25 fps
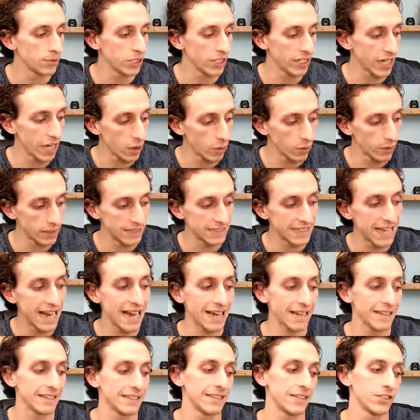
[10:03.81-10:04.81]
Now, what Zach
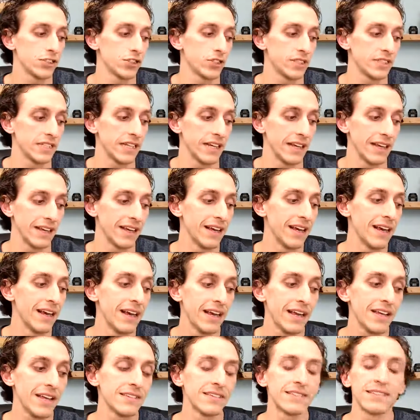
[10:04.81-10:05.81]
is interesting,
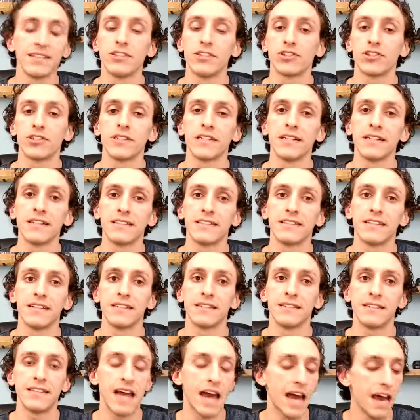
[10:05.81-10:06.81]
his is interesting in the sense
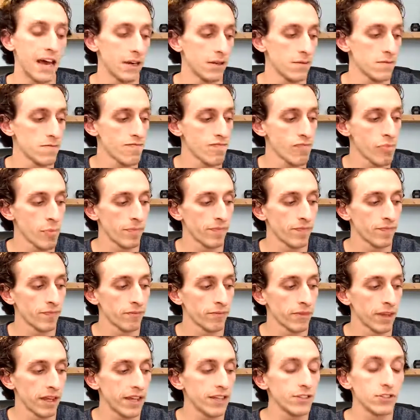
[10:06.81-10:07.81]
that
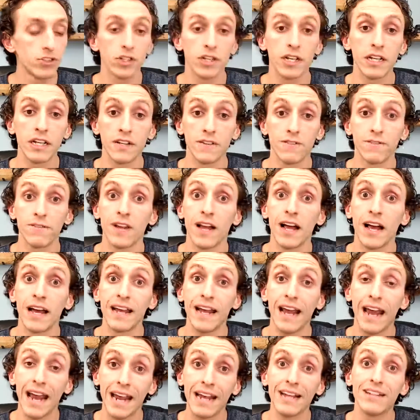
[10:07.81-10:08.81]
he's looking to fly
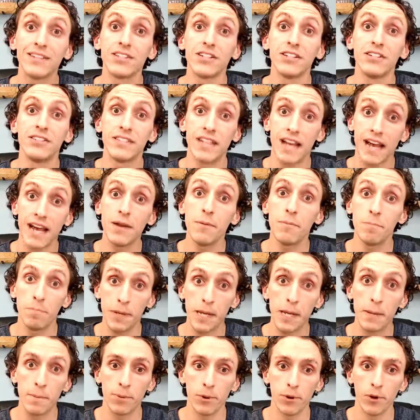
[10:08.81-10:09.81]
8 to 10
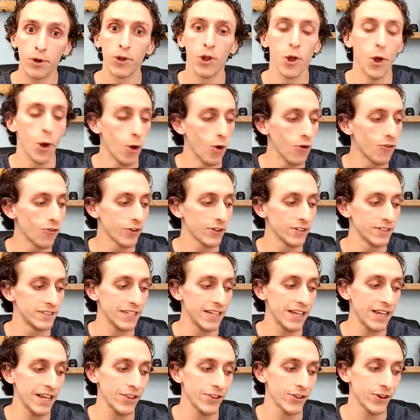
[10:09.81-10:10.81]
people over to
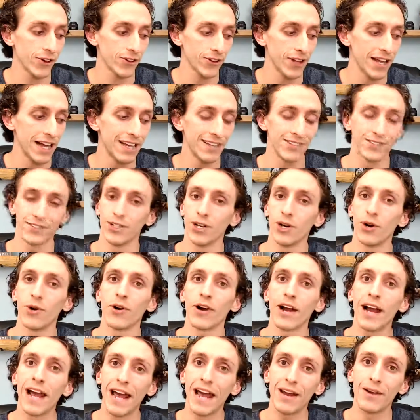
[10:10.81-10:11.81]
either Glasgow or
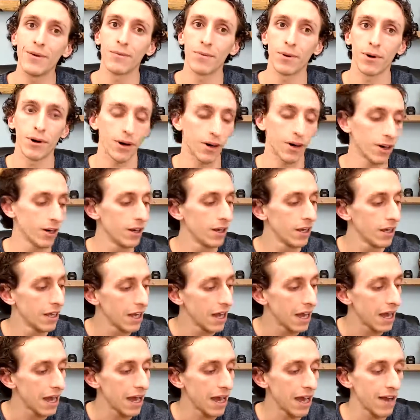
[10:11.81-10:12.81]
Edinburgh
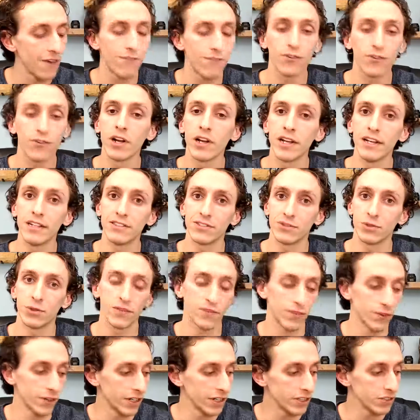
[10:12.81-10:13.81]
for
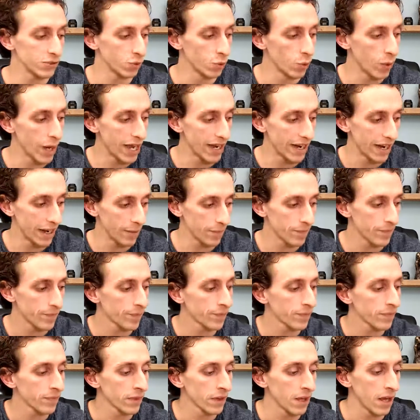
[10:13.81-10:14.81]
his wedding.
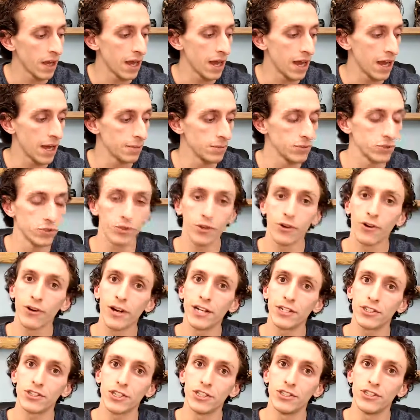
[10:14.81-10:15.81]
So
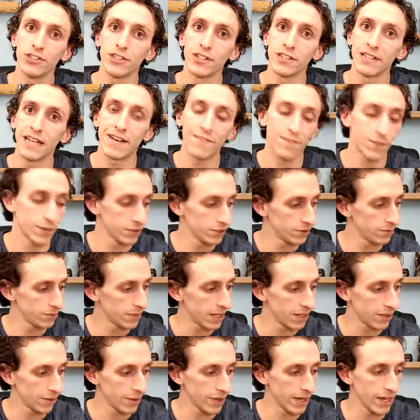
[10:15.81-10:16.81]
congratulations on that first, by
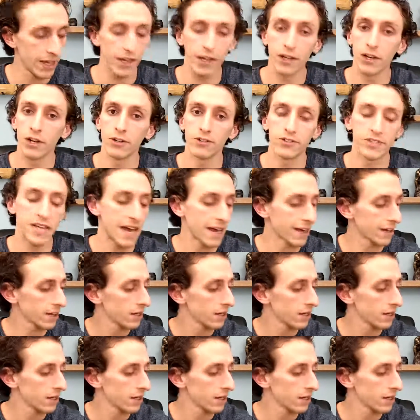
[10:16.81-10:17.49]
the way, Zach.